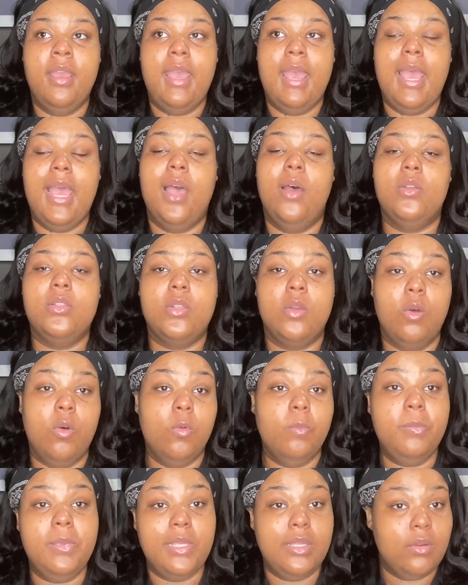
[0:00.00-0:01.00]

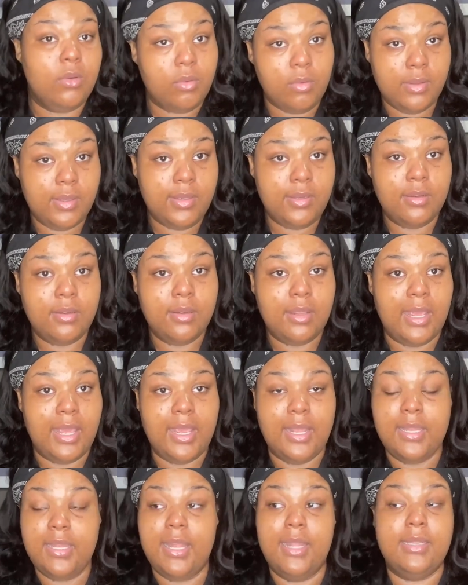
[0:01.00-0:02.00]
household be on
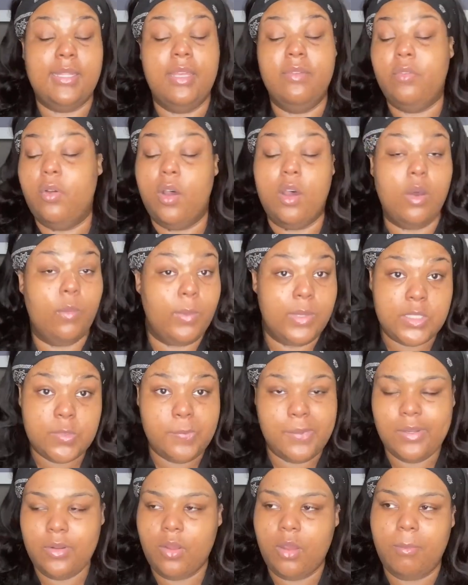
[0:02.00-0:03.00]
and that they've always
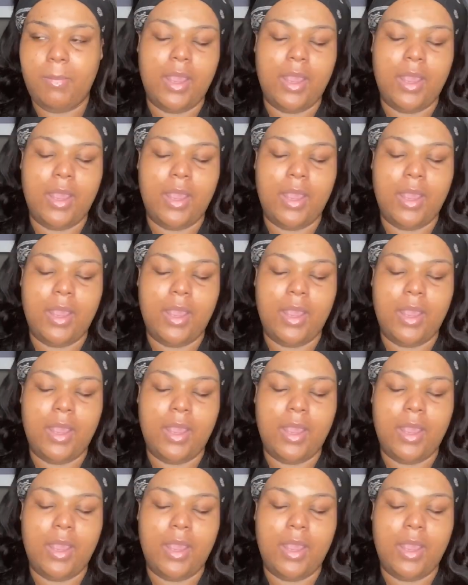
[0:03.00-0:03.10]
been on,